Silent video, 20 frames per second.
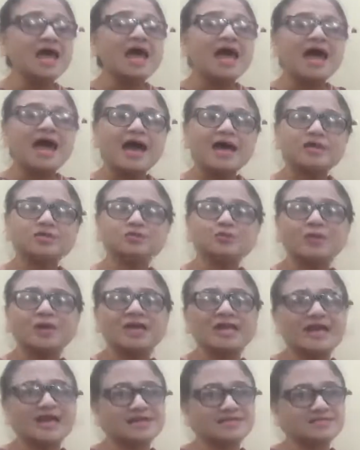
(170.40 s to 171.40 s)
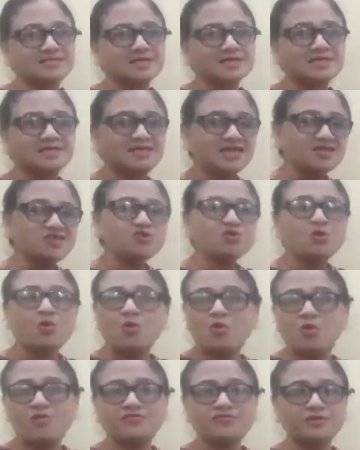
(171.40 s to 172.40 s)
as well as the death
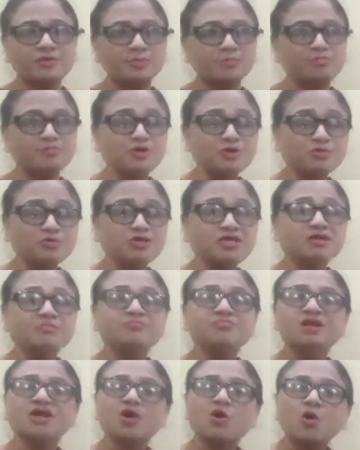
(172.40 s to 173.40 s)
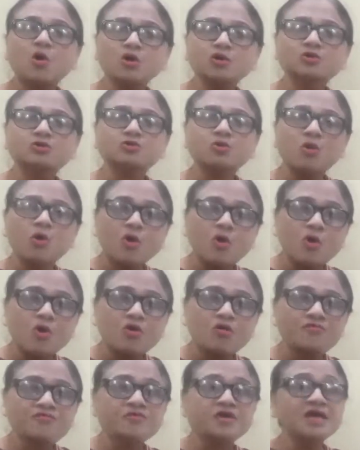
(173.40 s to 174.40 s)
of the beauty because
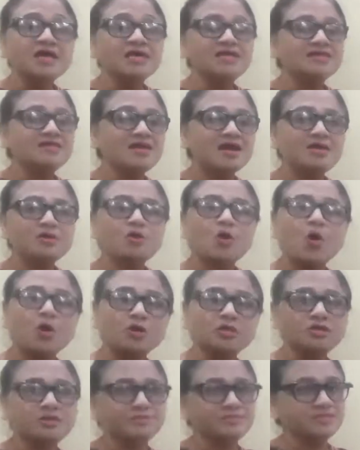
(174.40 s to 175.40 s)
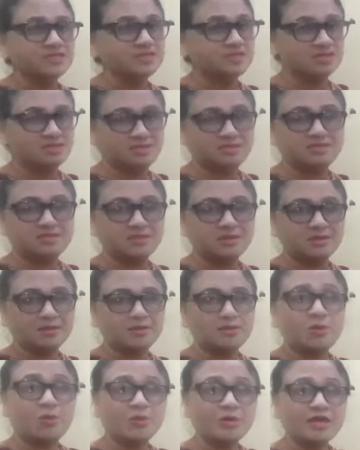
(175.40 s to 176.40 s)
of that autumn season.
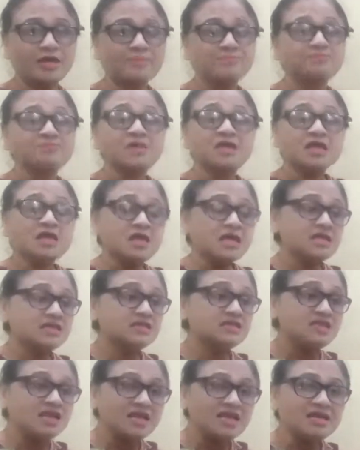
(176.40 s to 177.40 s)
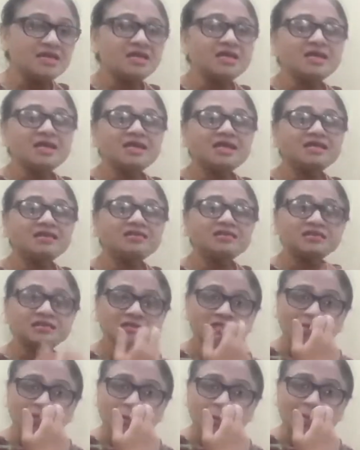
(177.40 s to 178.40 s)
Okay, then in the
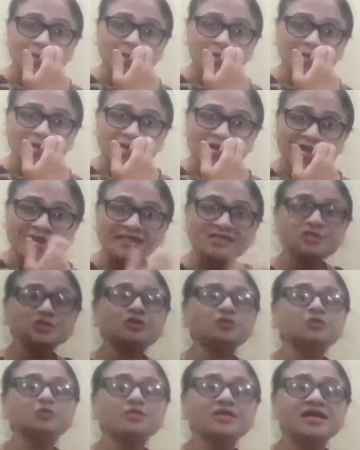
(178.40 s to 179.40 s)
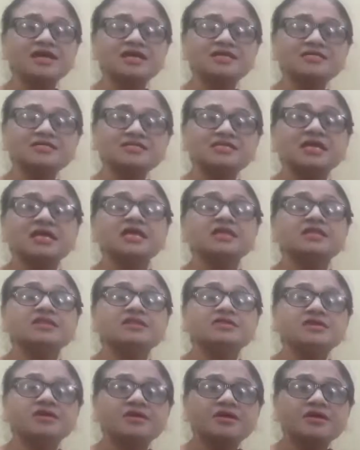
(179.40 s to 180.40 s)
third line students,
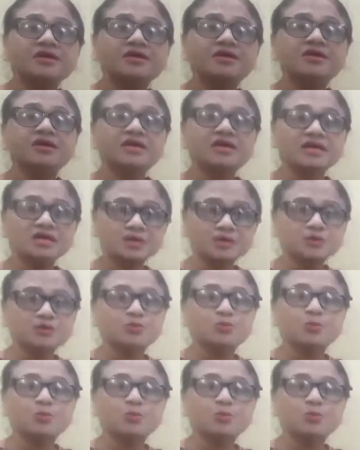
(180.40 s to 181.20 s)
there is